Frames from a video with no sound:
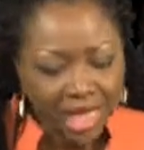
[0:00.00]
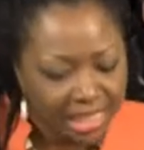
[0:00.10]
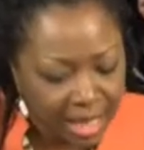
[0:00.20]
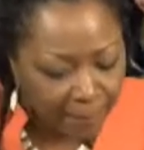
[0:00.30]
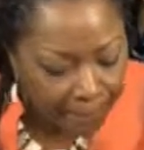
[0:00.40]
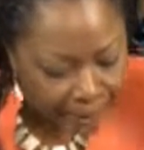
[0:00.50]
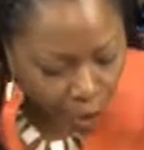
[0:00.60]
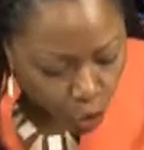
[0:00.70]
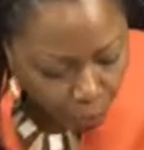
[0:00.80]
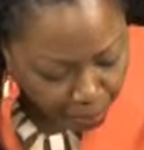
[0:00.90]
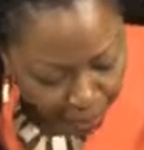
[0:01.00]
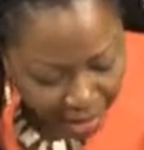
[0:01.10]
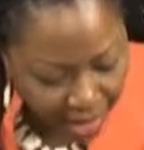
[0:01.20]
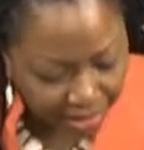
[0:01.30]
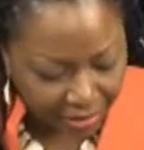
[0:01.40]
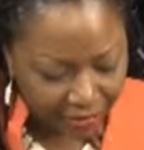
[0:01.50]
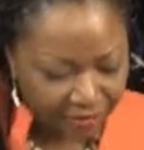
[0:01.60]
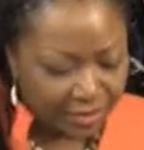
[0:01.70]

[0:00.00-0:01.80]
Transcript: is a pupil.